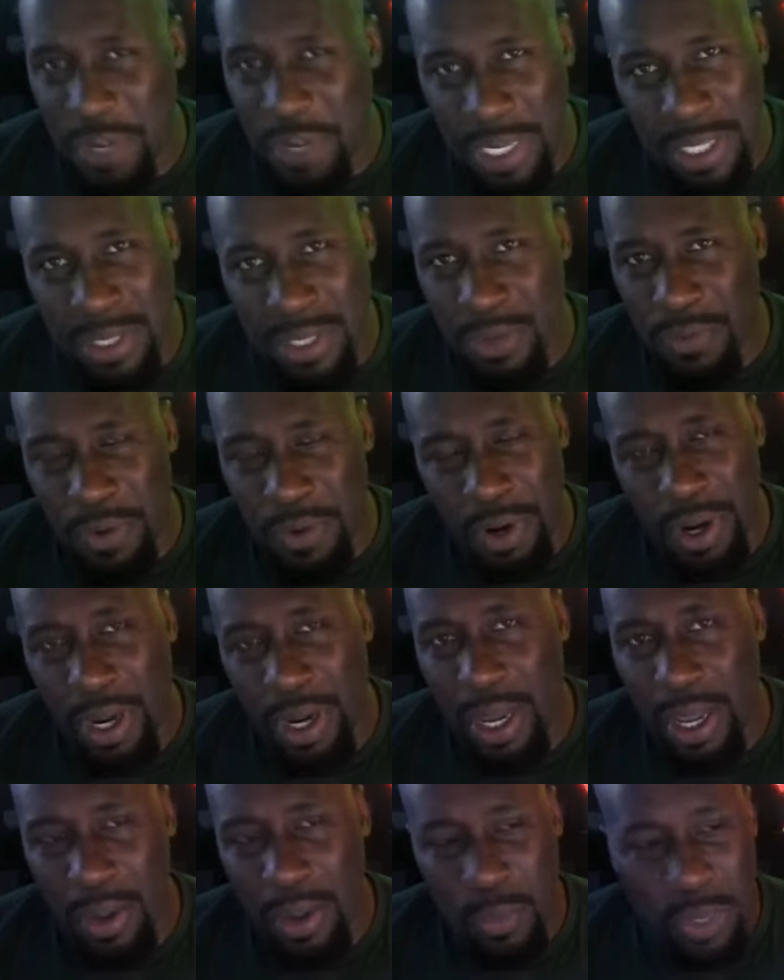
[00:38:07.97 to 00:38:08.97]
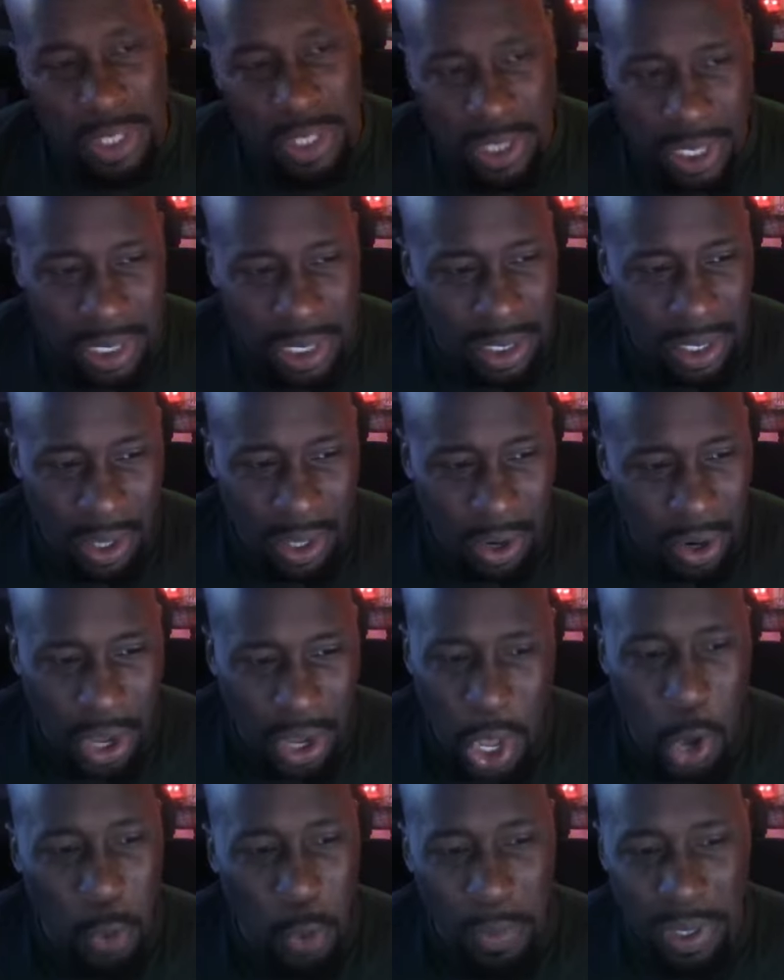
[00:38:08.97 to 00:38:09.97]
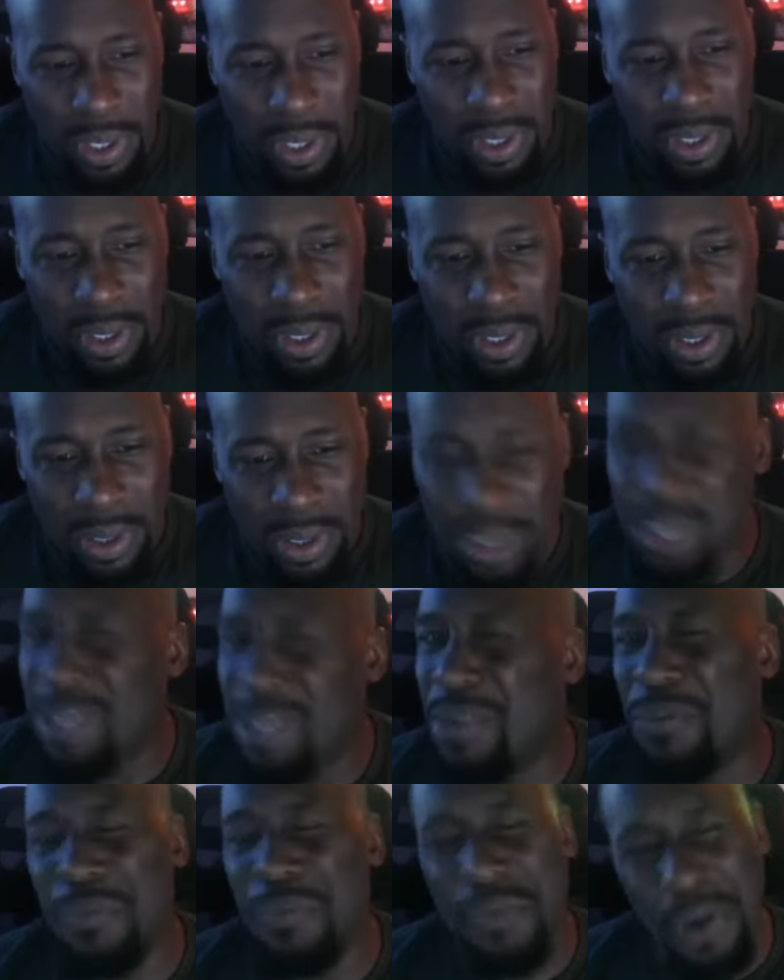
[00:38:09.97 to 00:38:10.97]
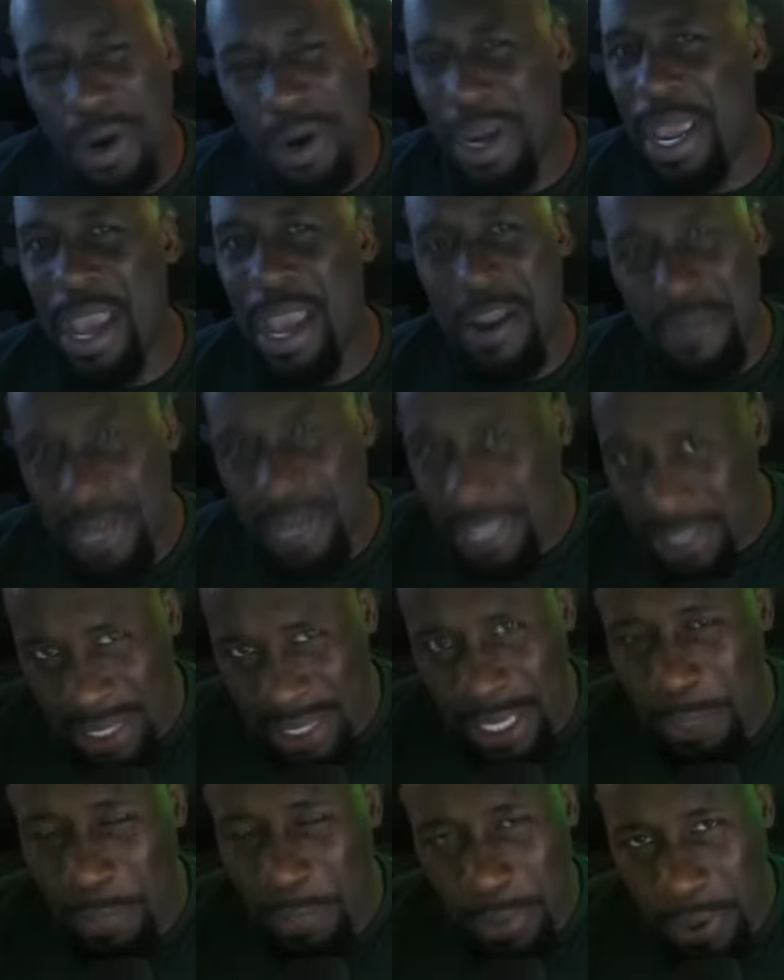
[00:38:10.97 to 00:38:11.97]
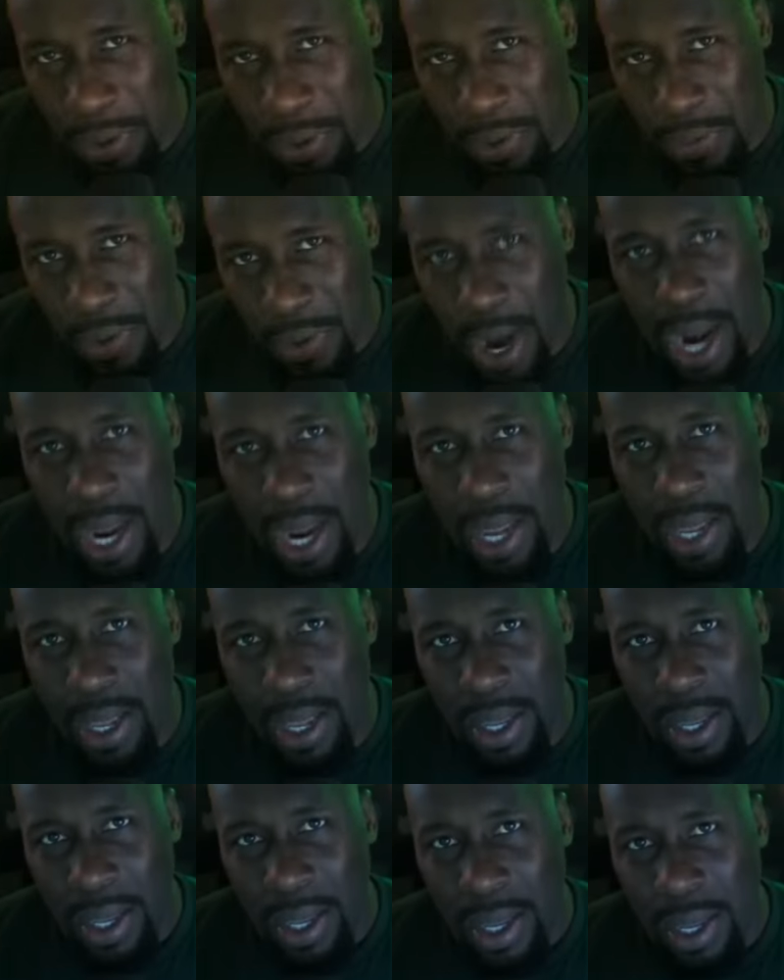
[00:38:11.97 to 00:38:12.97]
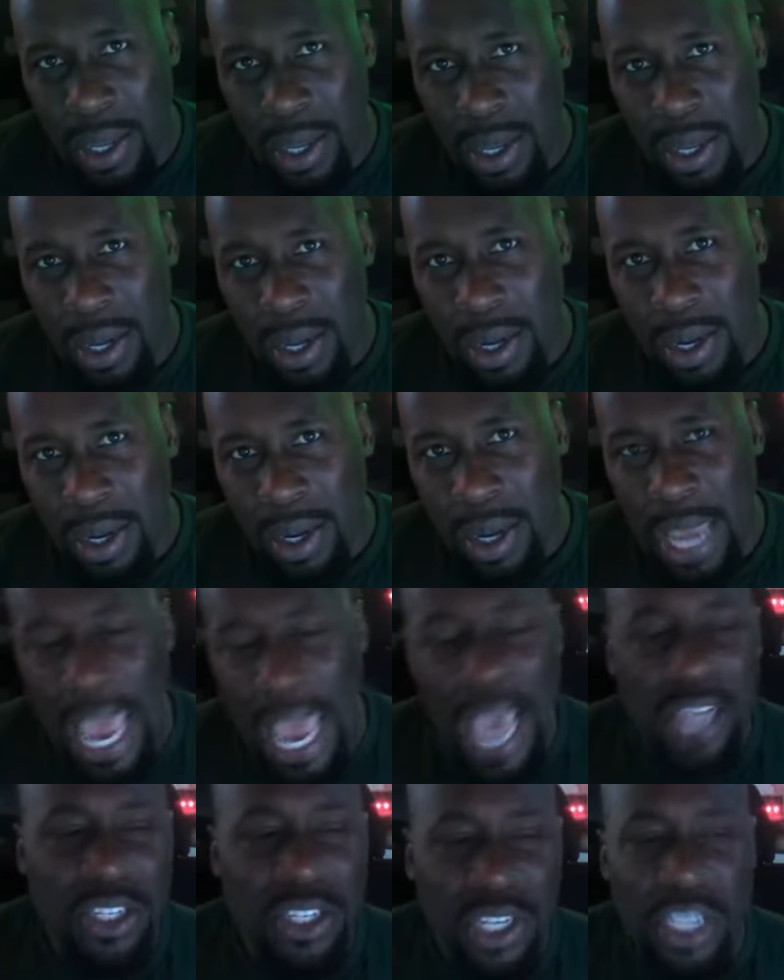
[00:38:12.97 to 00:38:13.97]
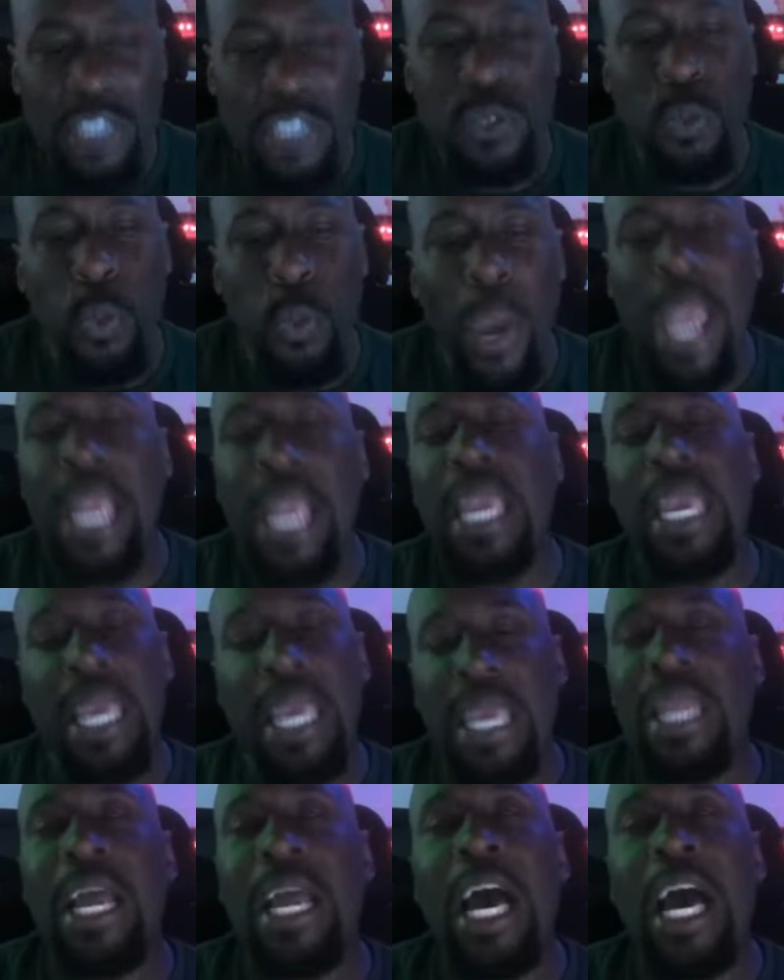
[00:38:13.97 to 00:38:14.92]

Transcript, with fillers: she's a very, when she's in her coma, she's a very heavy sleeper, right? As she's waking